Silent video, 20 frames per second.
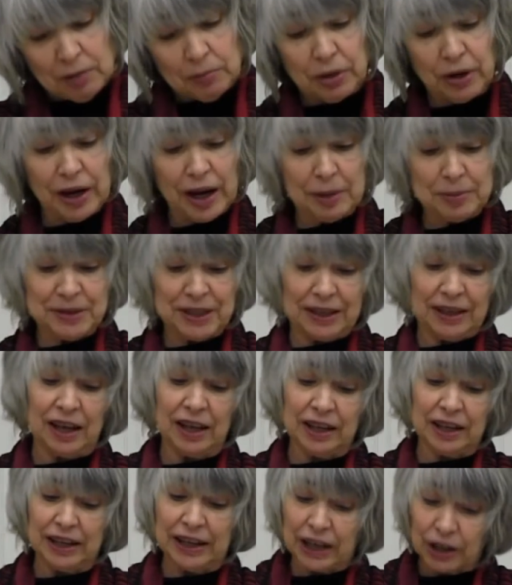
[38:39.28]
perhaps
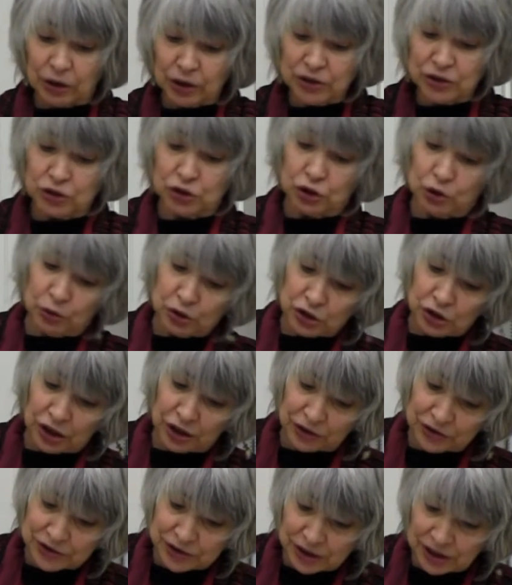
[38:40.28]
Hannah Arendt's Jewish
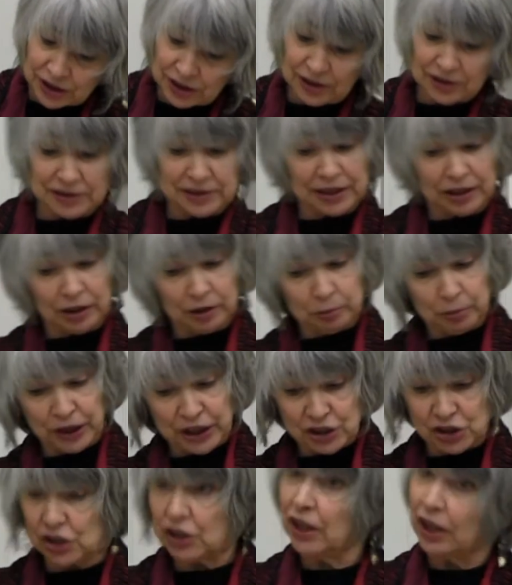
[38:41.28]
Augustinian
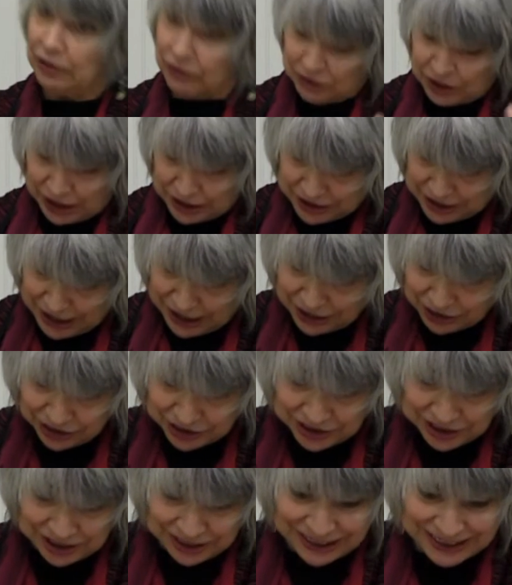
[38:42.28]
celebration of
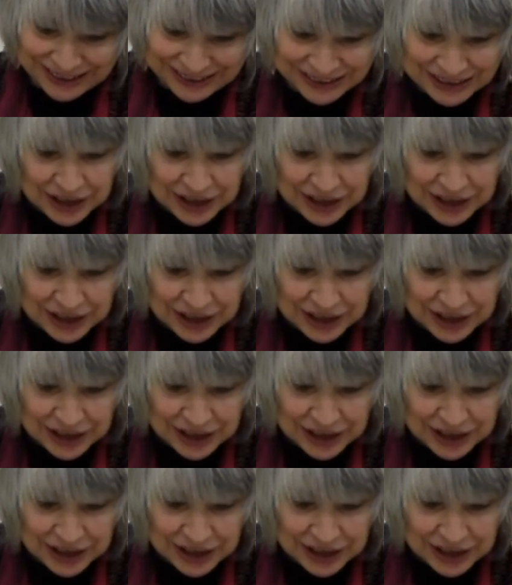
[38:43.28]
natality